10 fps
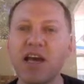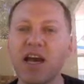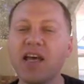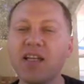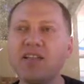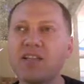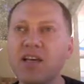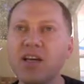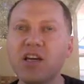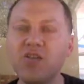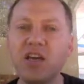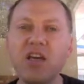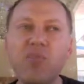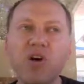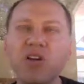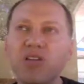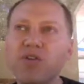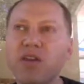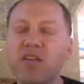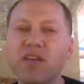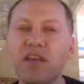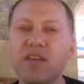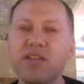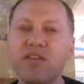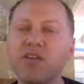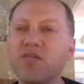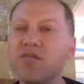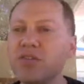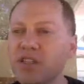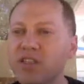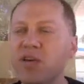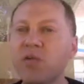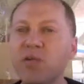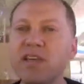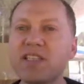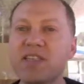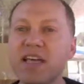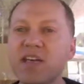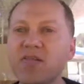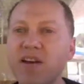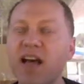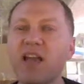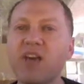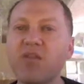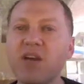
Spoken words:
and you keep on doing things of decreasing value